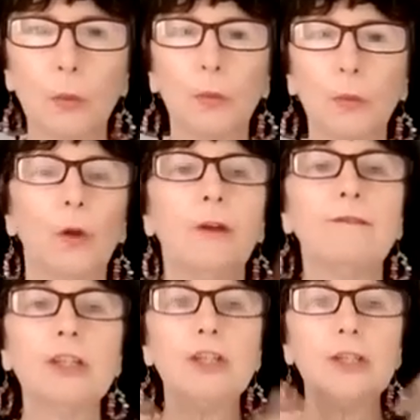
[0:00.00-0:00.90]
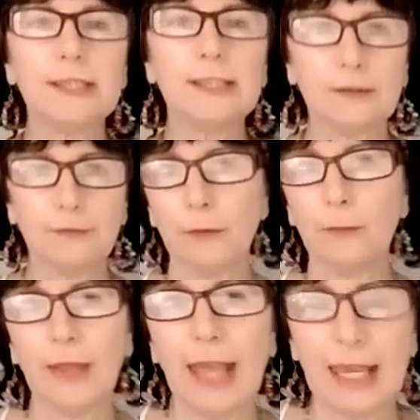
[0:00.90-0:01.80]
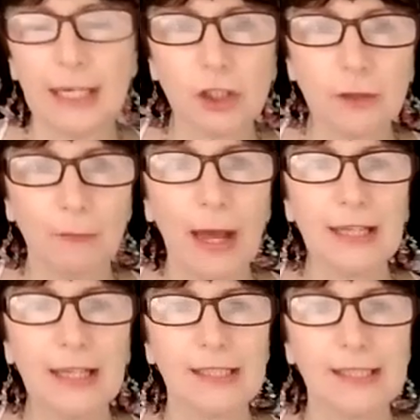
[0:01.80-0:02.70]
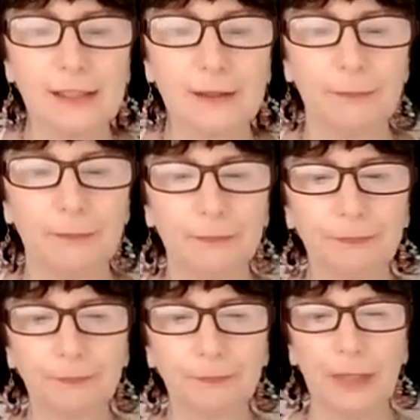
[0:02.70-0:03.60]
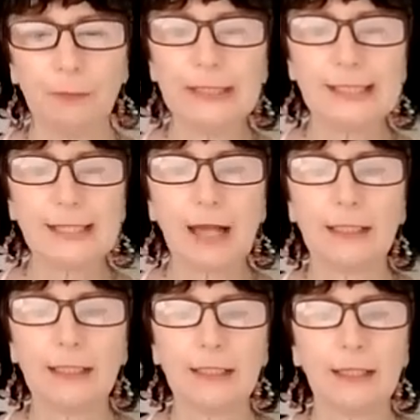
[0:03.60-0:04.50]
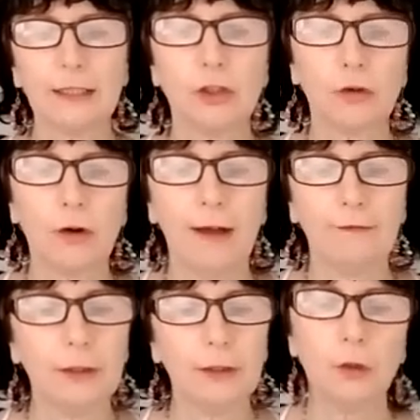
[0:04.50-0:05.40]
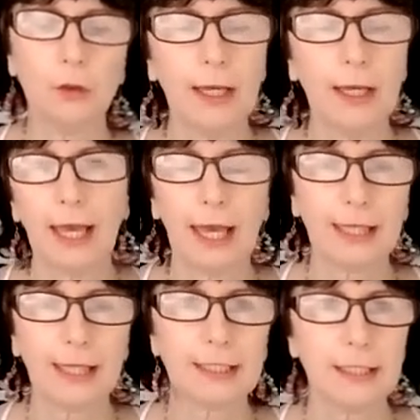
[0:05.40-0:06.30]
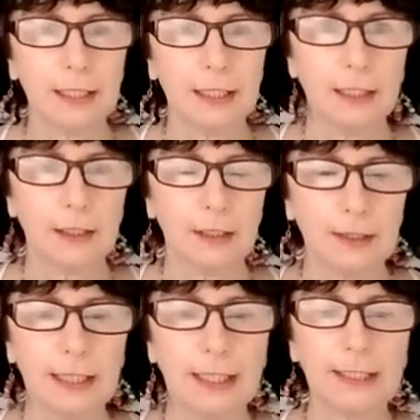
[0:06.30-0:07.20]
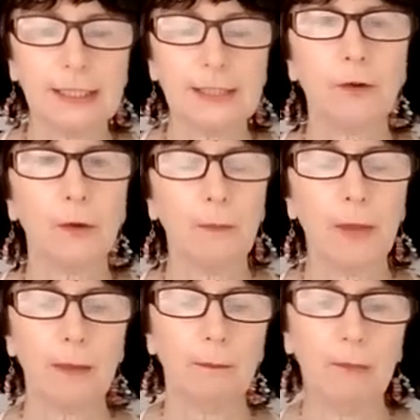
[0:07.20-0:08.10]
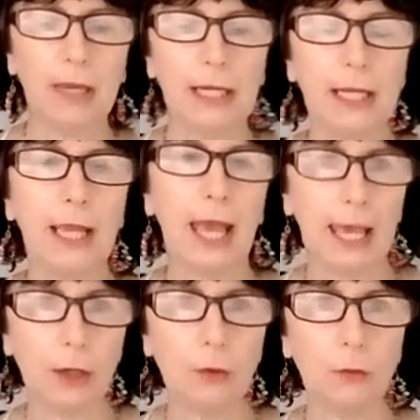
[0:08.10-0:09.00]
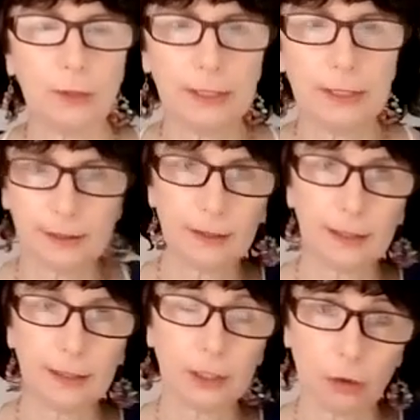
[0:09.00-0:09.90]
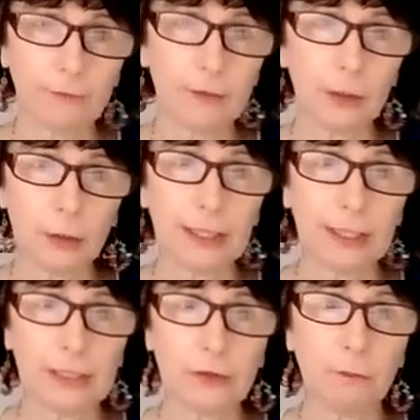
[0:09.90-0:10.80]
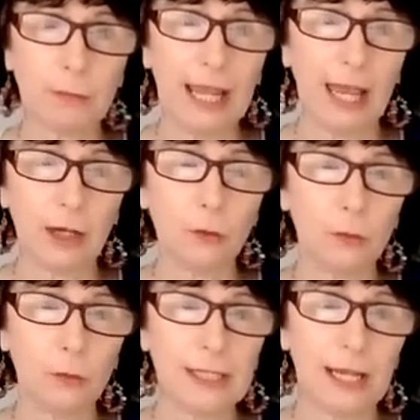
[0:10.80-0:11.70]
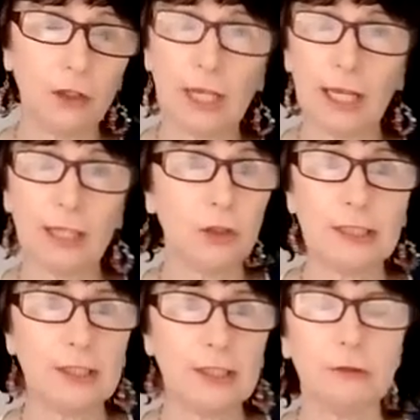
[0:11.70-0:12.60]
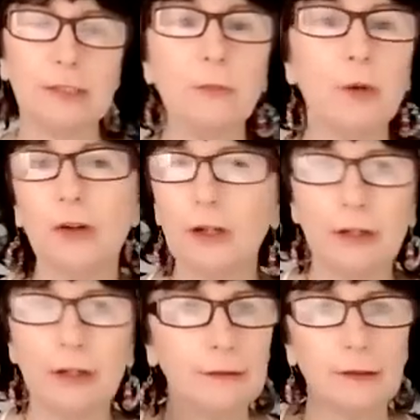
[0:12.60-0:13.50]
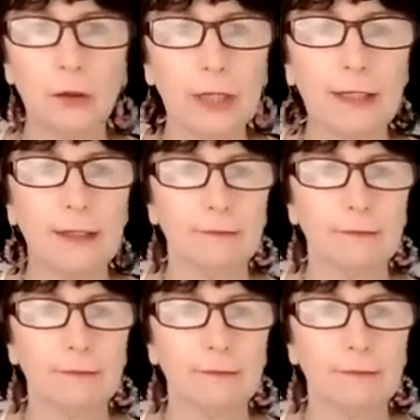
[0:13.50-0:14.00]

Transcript: were visions from the ancient past. Be silent like the giraffe. Look at things from many angles. The giraffe can look at things from many angles, and you can too. There's no reason why not. Look at it.